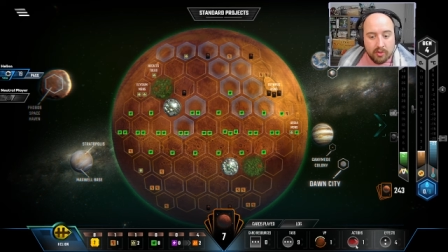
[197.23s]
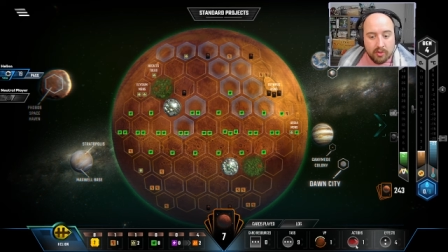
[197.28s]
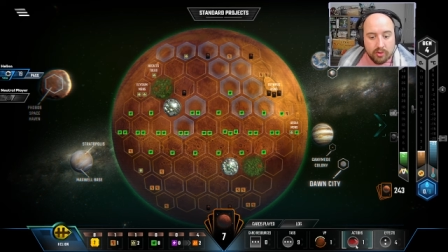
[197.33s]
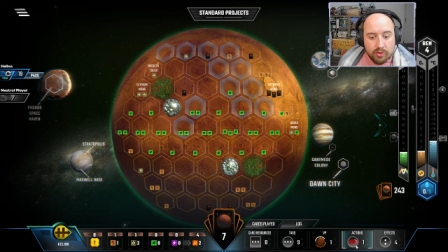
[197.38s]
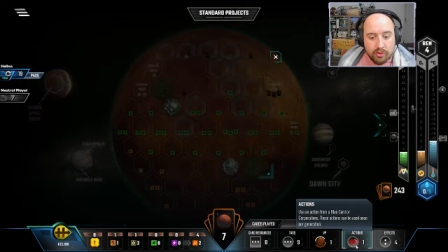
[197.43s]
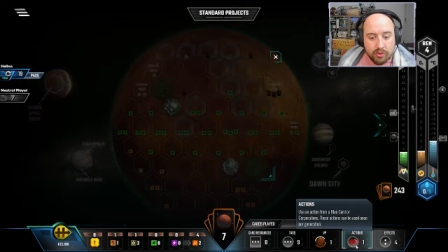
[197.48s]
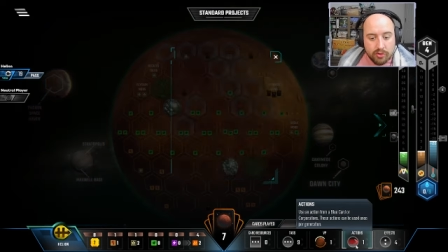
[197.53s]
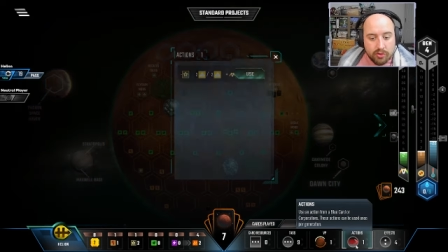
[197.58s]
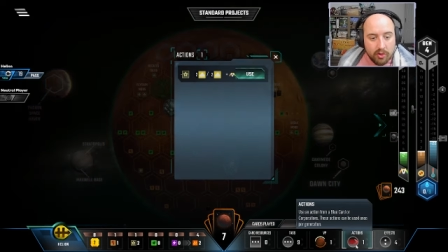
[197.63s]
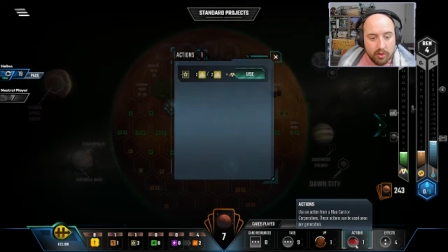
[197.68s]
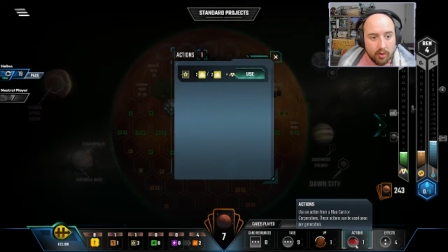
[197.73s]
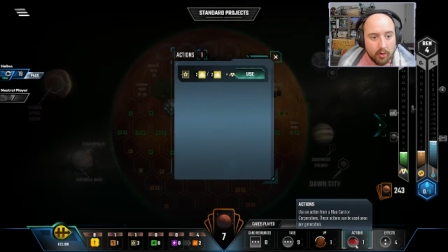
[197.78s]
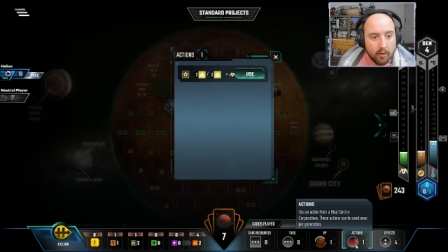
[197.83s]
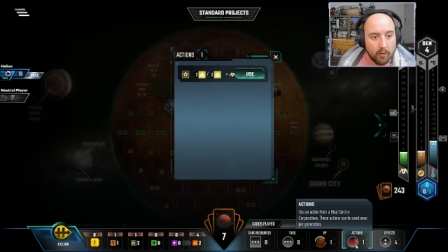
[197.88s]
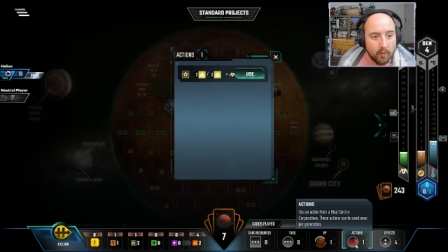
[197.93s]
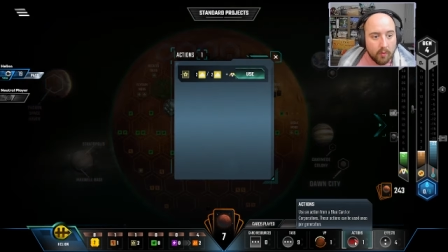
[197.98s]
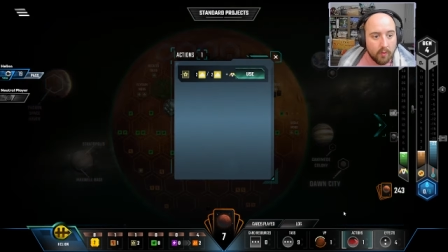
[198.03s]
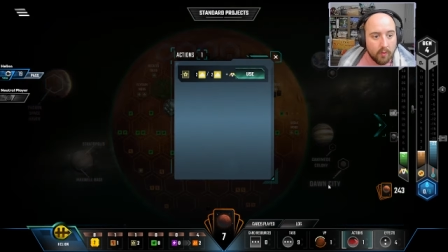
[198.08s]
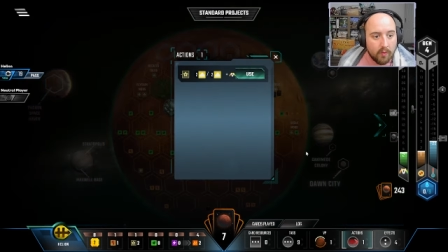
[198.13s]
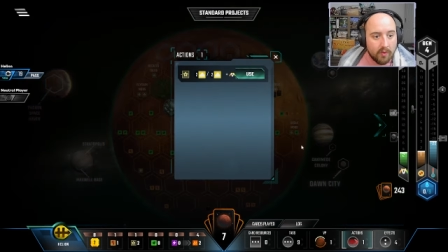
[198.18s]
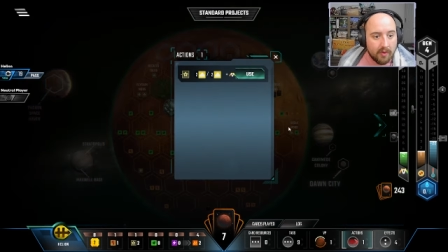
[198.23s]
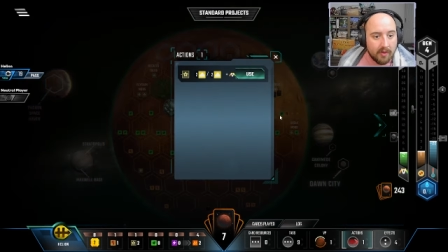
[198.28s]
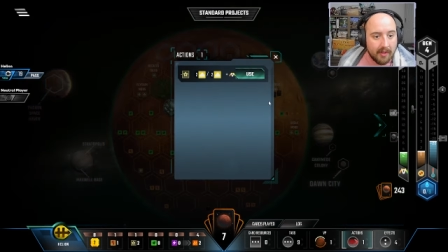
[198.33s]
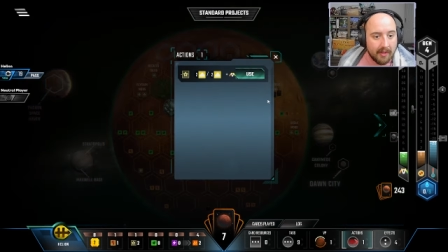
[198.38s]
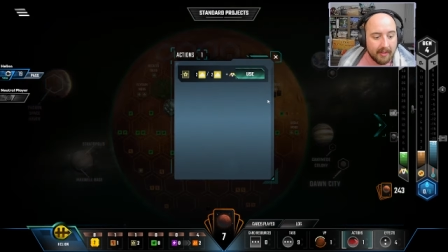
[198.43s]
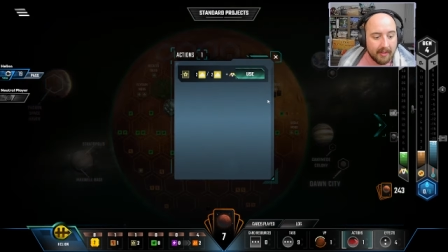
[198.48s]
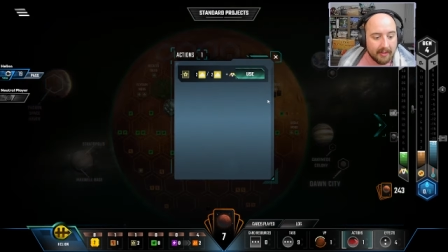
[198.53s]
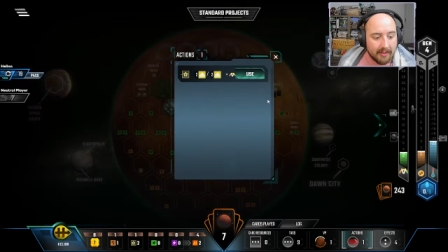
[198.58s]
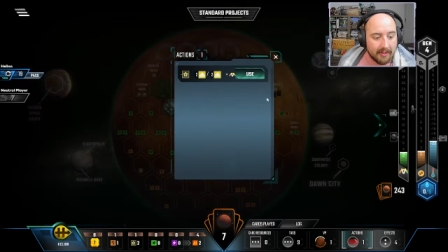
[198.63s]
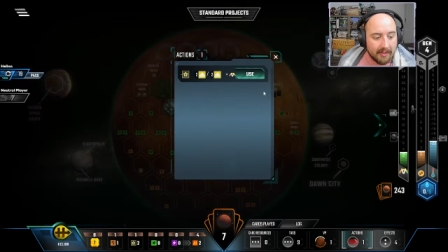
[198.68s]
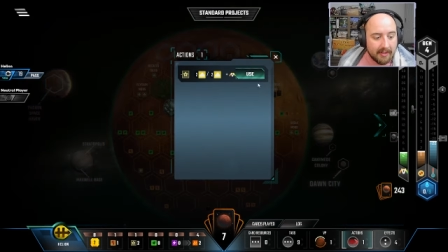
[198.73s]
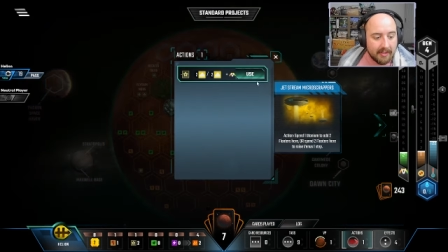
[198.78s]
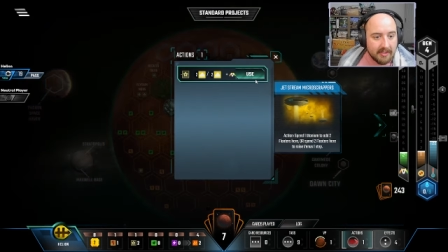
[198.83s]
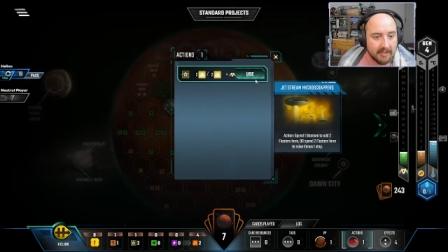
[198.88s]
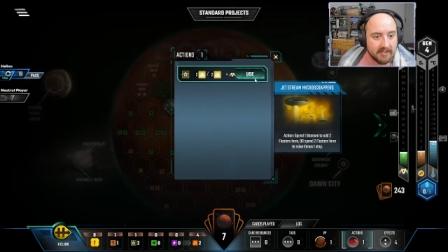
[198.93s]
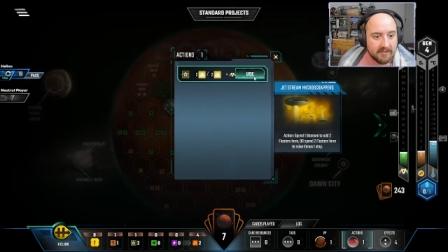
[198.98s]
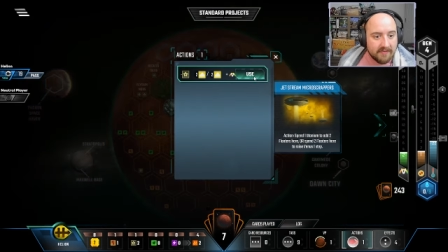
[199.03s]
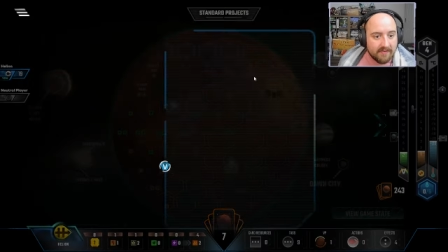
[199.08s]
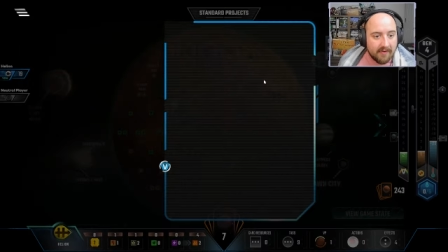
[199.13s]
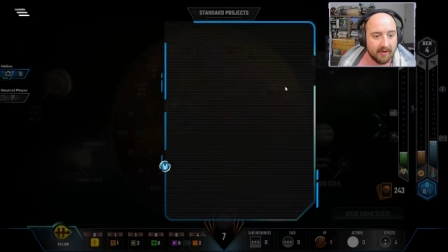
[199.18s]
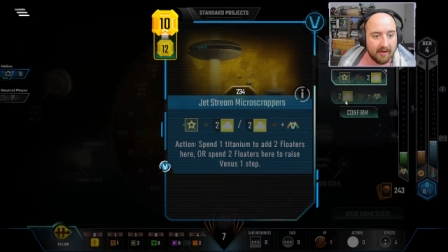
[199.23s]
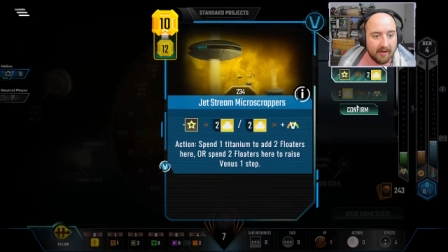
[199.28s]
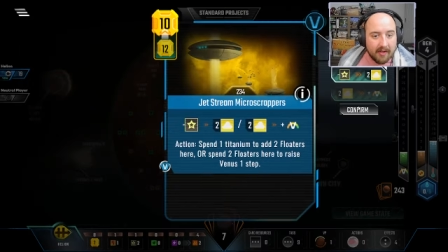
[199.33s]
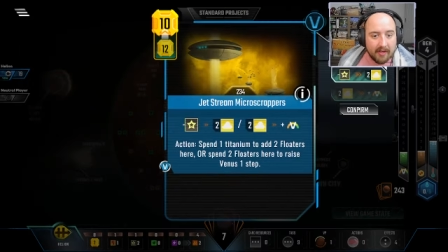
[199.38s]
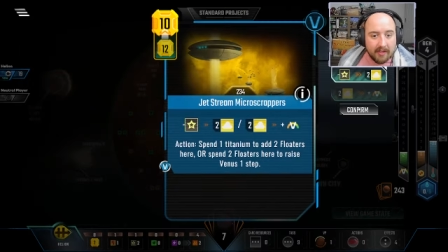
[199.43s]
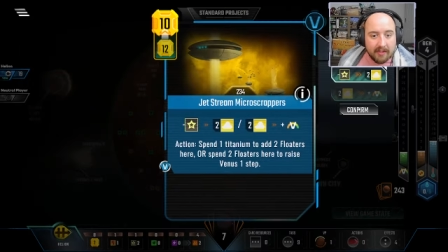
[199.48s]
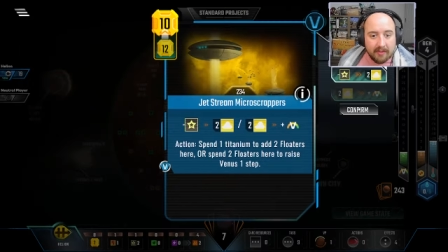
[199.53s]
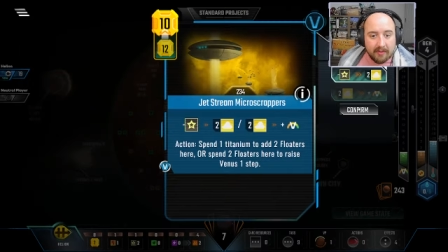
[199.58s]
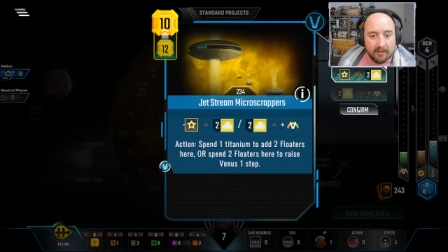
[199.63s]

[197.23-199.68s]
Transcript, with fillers: So, like, it's fine.